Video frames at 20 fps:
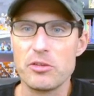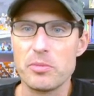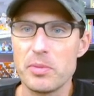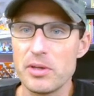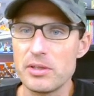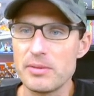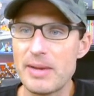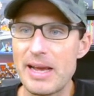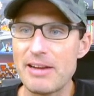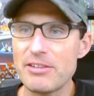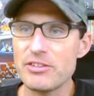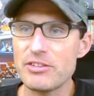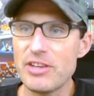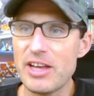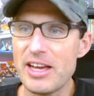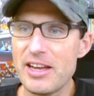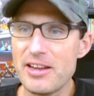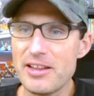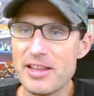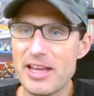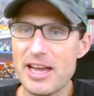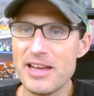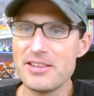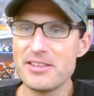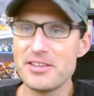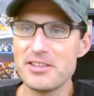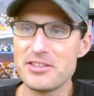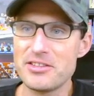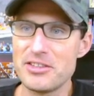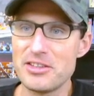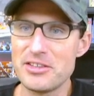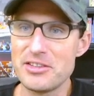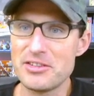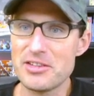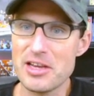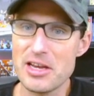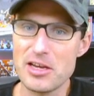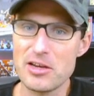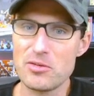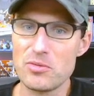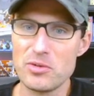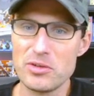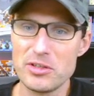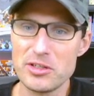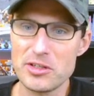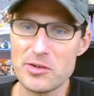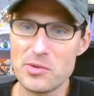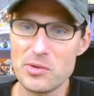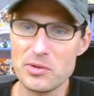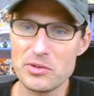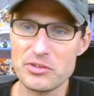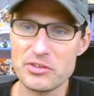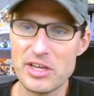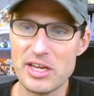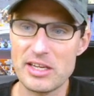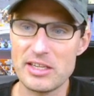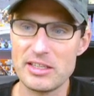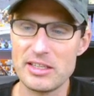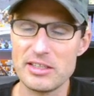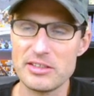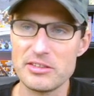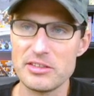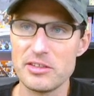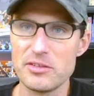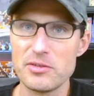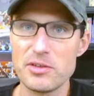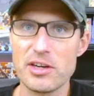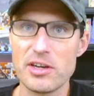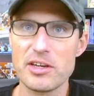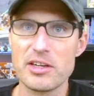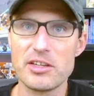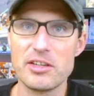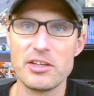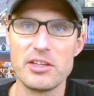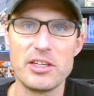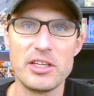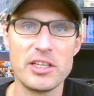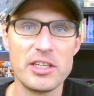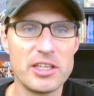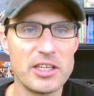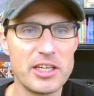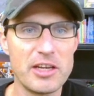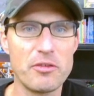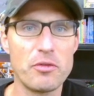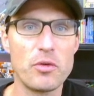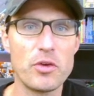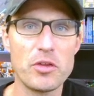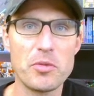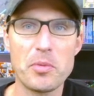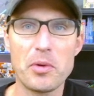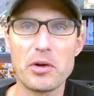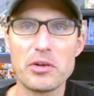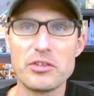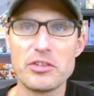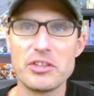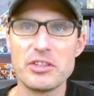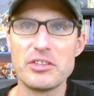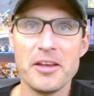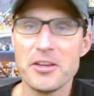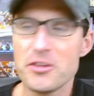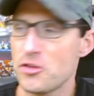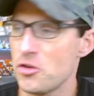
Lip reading: But outside of that, this is a really cool set and it's a very good gift with purchase.